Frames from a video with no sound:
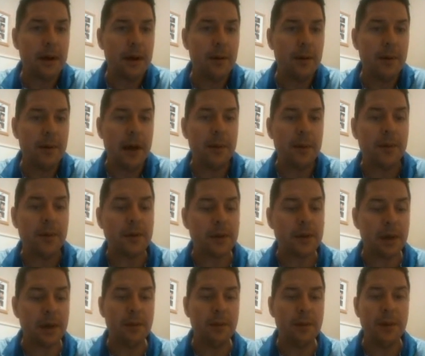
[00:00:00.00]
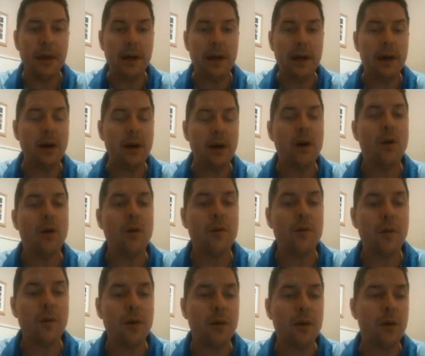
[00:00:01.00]
The paper is going to be
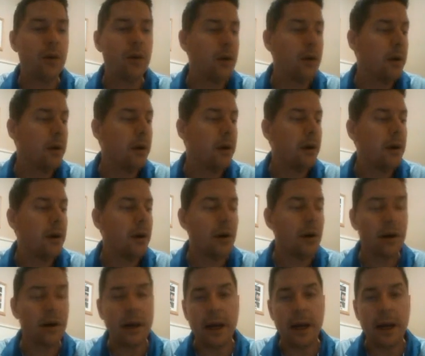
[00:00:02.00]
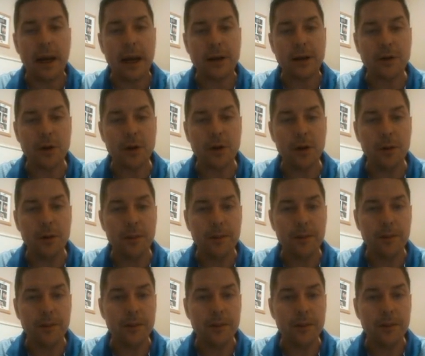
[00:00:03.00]
over Hurricane Andrew.